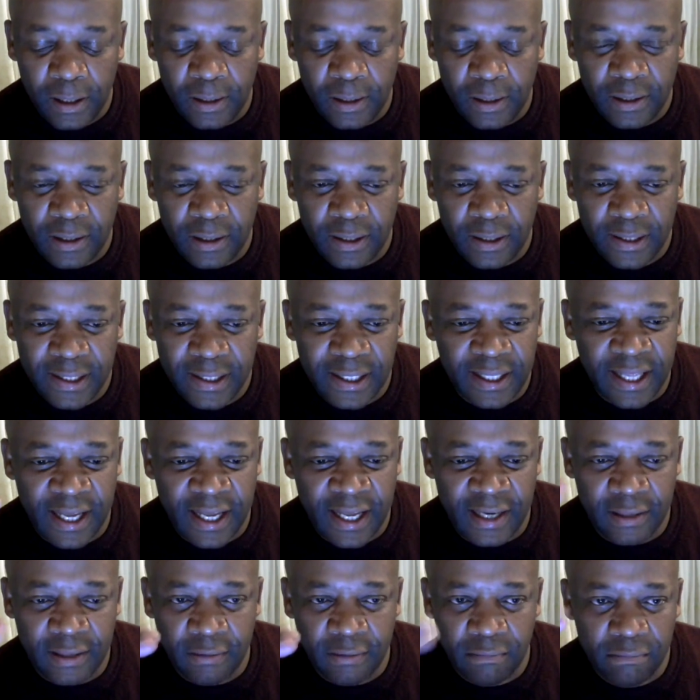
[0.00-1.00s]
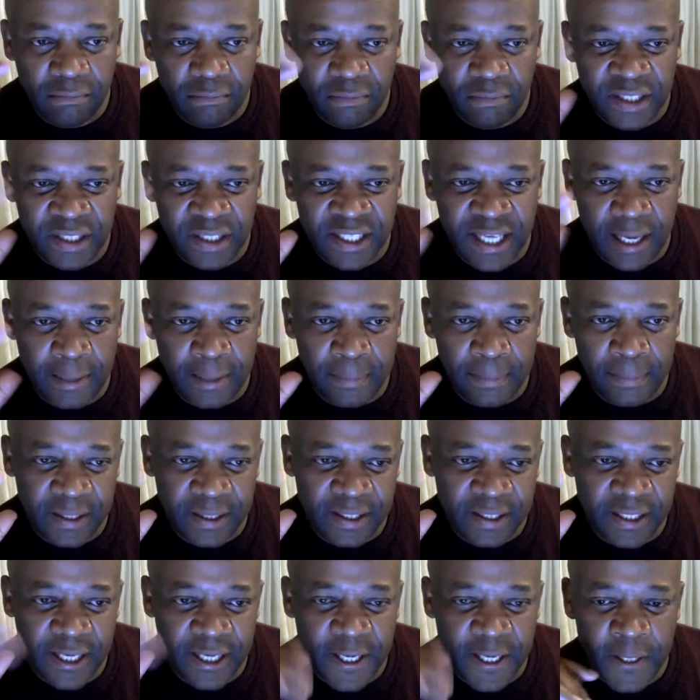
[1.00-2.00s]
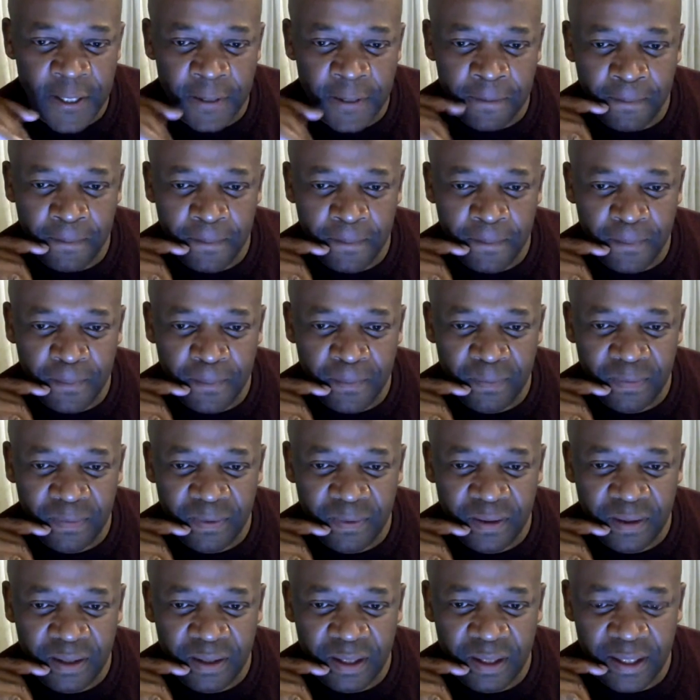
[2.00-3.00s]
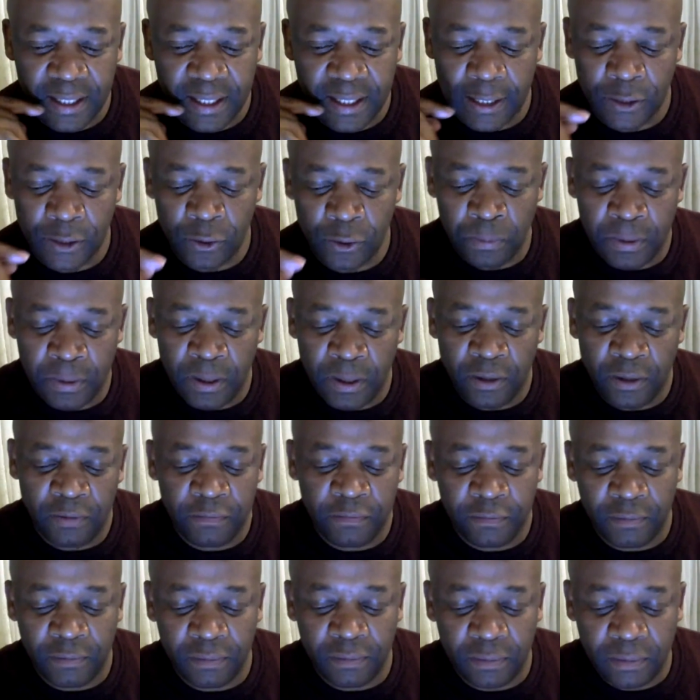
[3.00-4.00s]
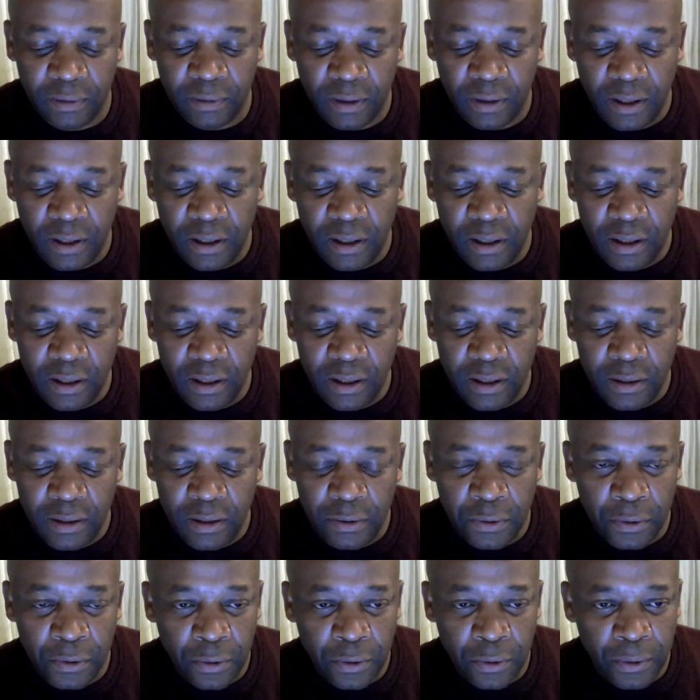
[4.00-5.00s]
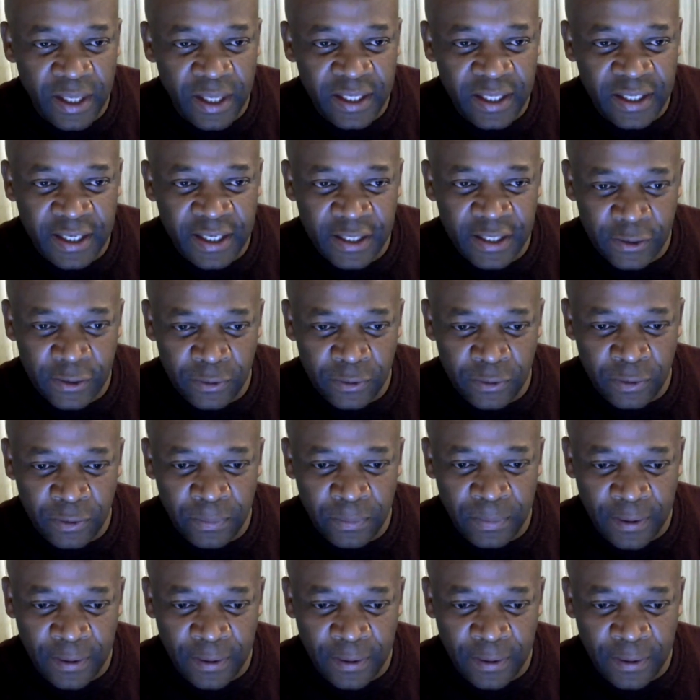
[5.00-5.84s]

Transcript: Then some are saying they are so powerful, no one can stop them.